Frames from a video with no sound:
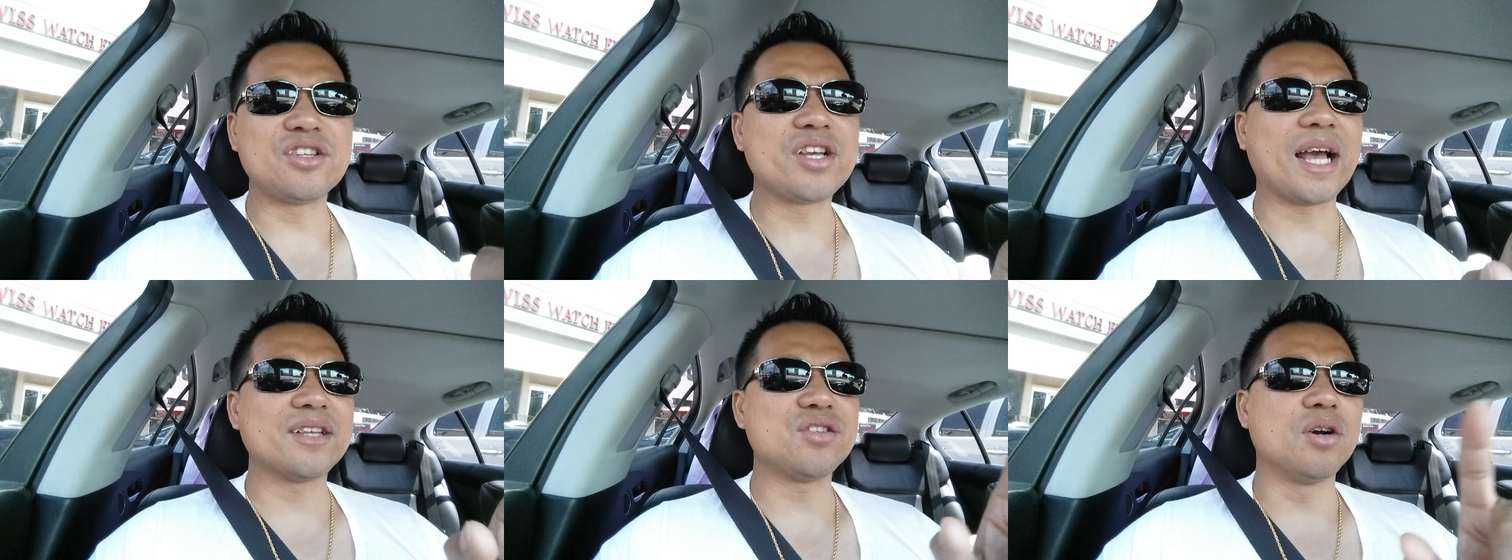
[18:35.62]

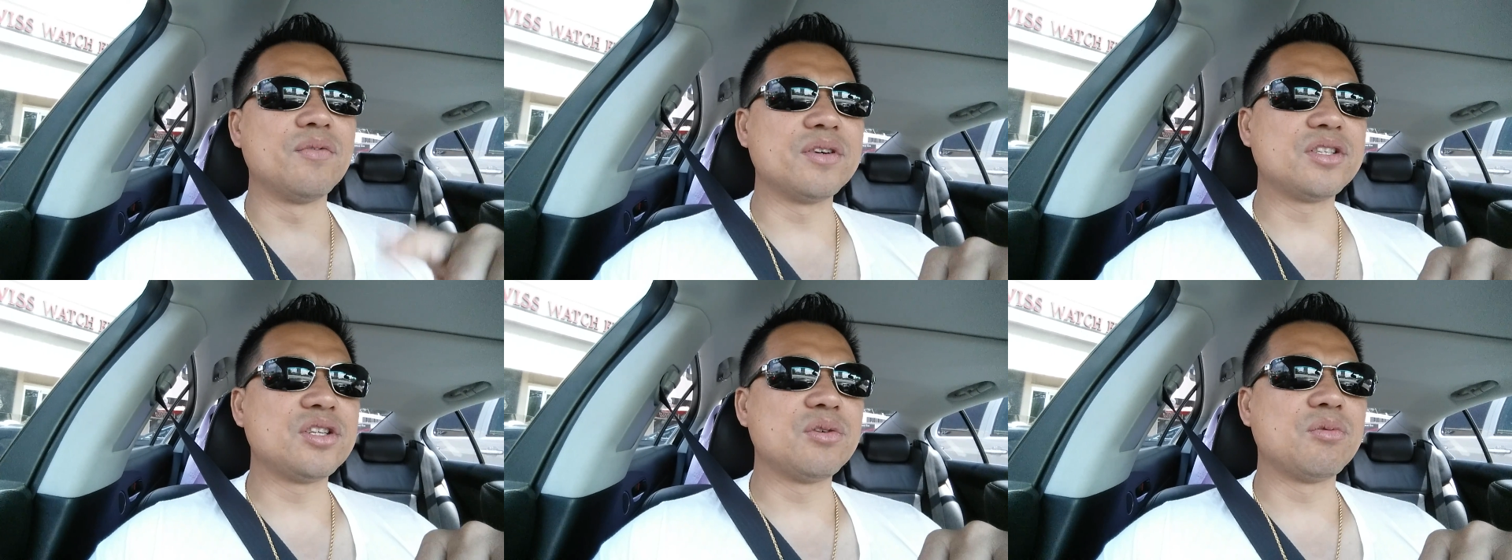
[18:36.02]
guys
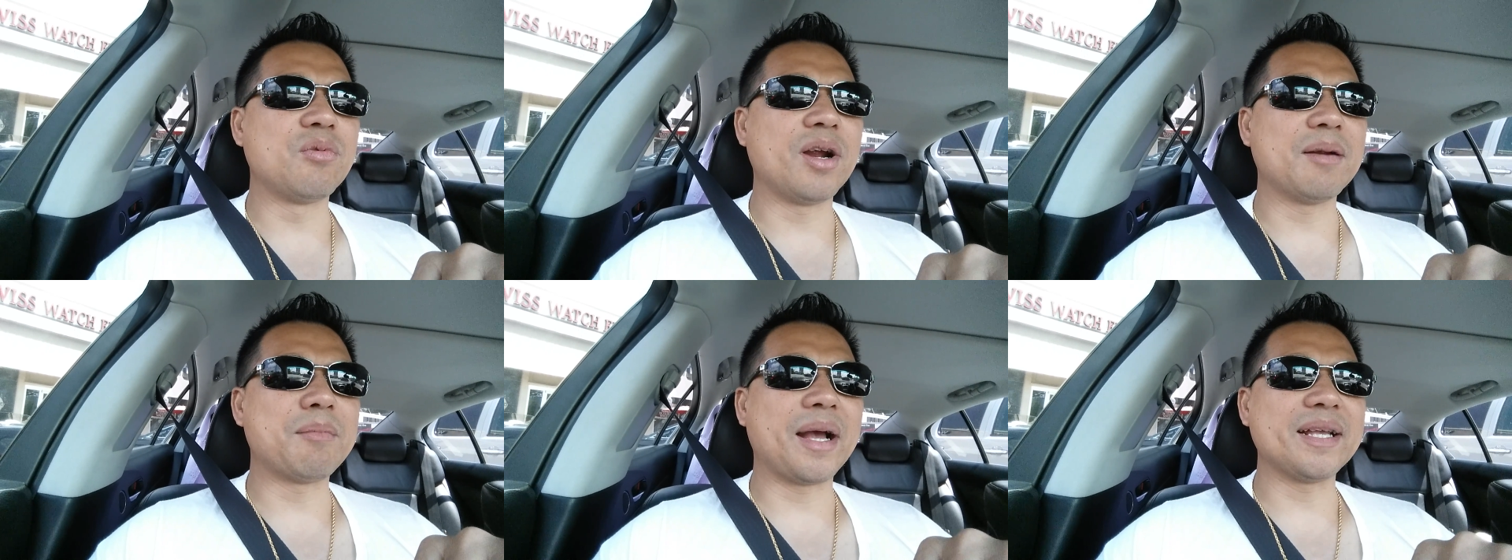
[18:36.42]
over to
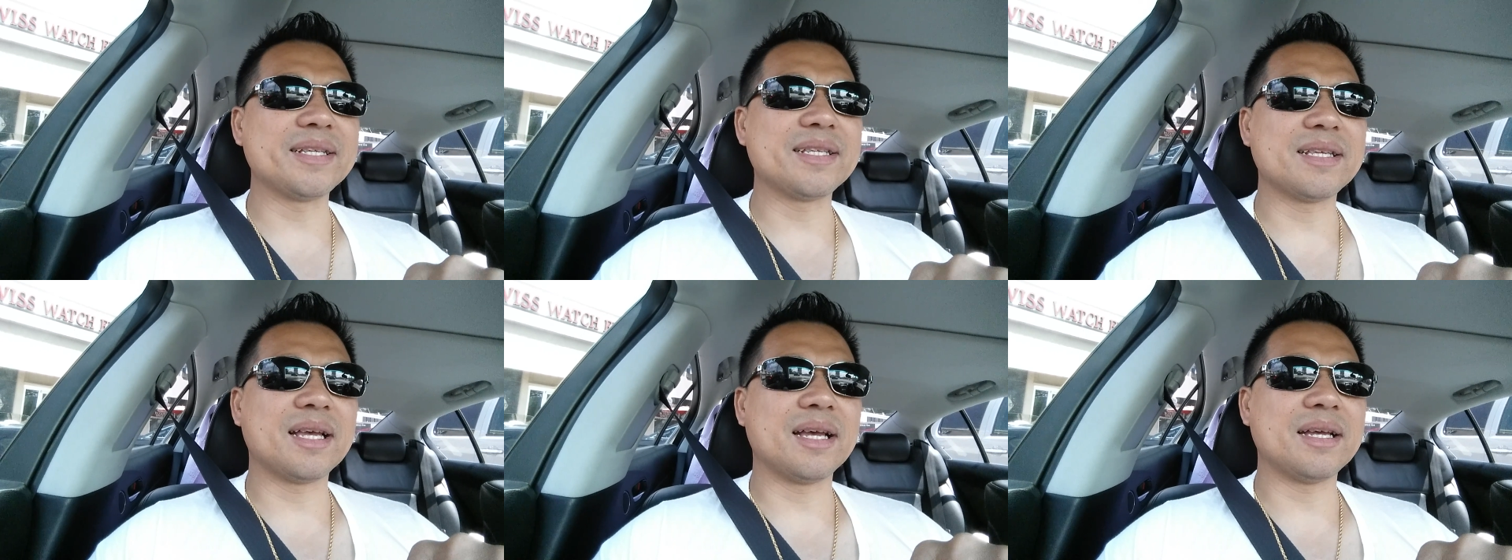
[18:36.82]
where my
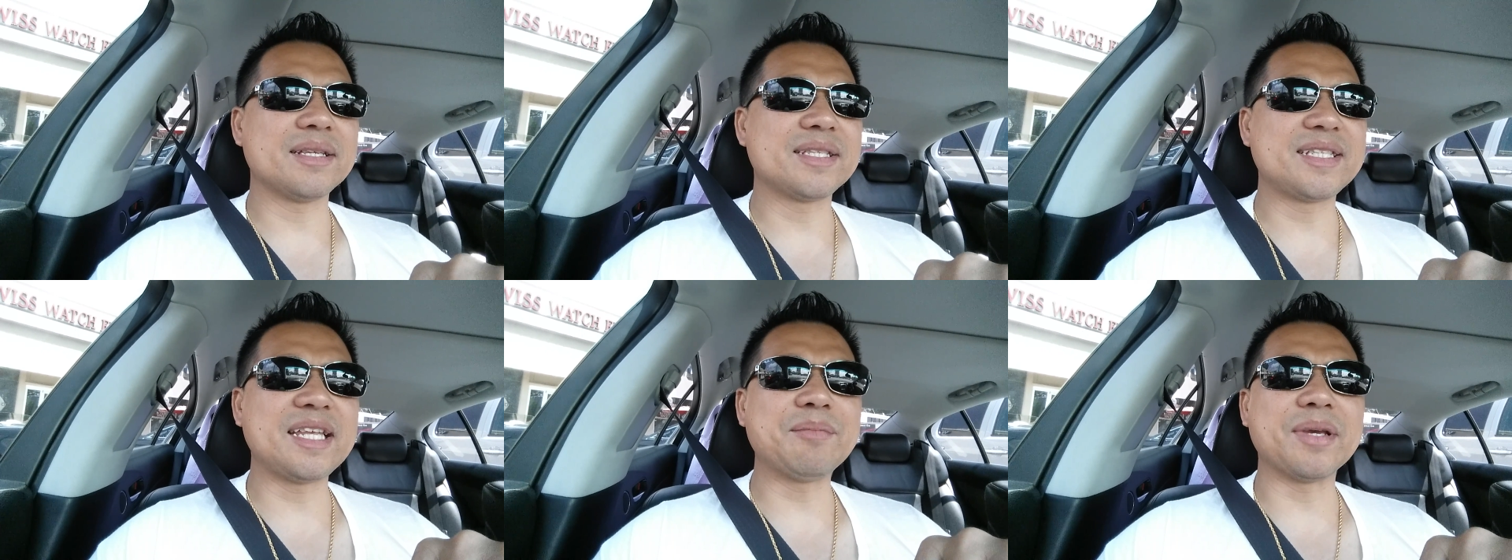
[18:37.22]

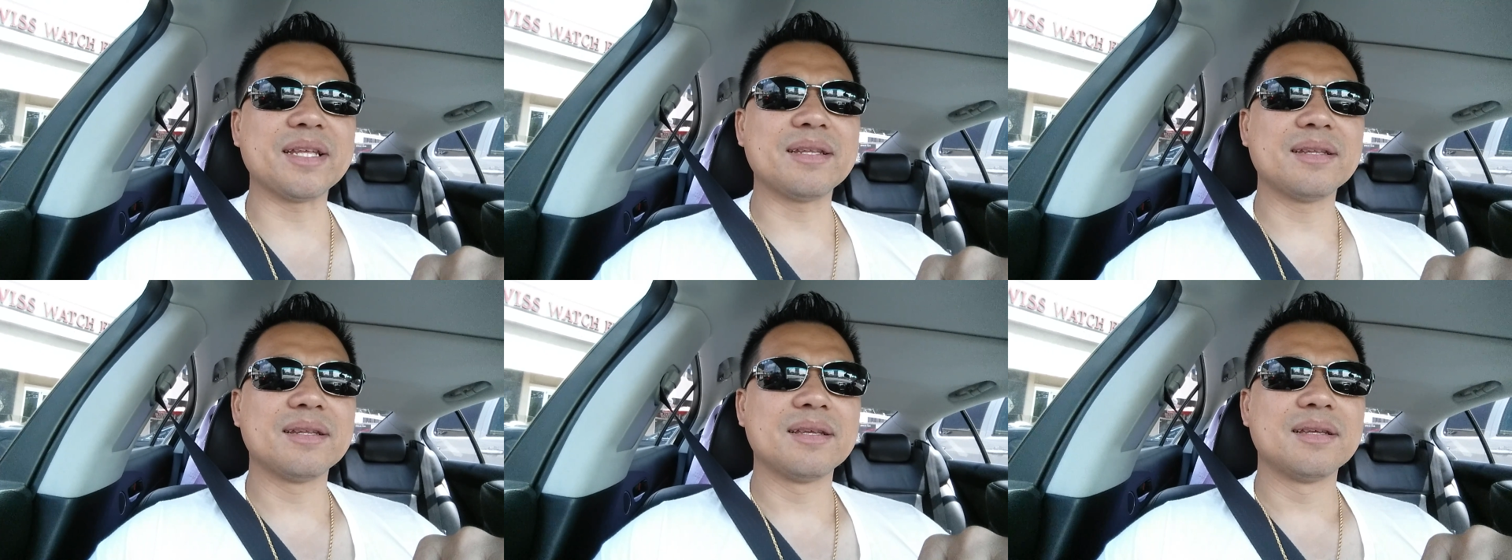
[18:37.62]
Steemit